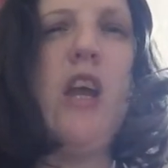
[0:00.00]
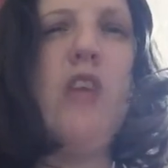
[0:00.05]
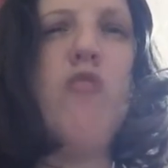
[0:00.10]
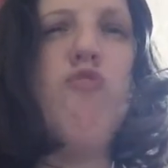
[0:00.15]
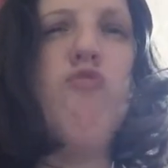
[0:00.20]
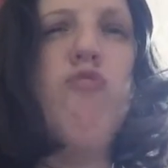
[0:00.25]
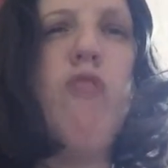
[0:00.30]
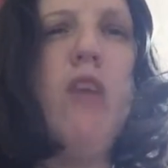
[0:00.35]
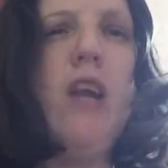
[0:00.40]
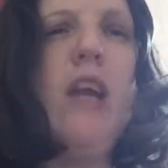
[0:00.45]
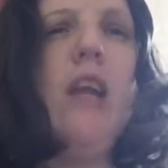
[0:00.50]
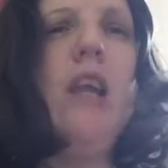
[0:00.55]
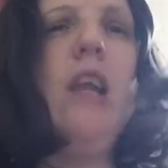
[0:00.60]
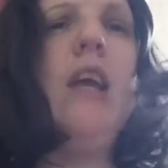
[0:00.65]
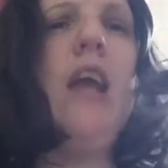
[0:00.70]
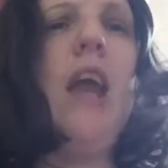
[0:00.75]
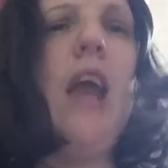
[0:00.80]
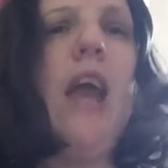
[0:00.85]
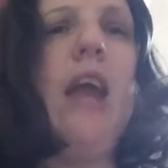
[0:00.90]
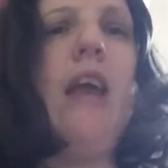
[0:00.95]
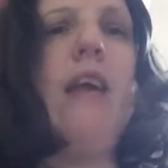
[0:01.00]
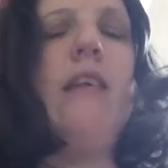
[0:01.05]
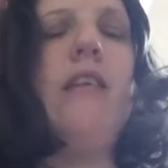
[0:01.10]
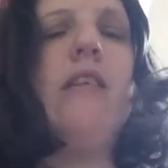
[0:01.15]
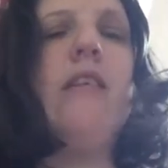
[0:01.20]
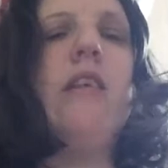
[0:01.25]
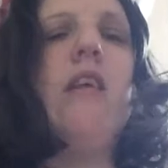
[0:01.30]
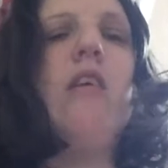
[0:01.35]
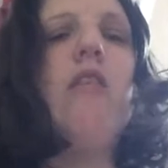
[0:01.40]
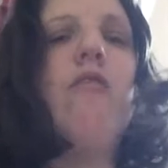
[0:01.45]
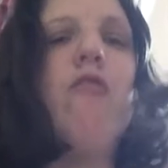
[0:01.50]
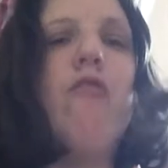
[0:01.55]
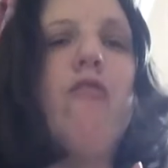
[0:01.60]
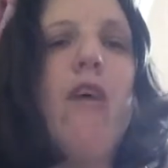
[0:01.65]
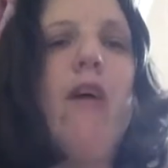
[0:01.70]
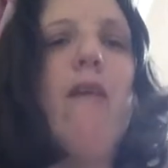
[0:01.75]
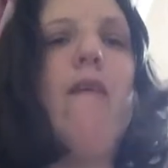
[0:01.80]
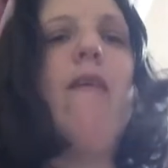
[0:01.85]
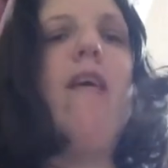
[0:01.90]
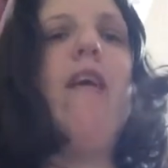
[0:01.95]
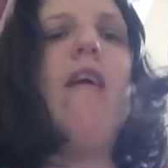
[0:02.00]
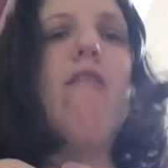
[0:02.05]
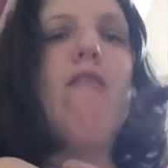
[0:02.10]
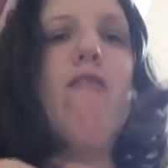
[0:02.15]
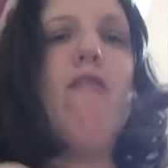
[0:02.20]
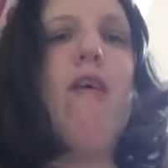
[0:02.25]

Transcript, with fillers: really is very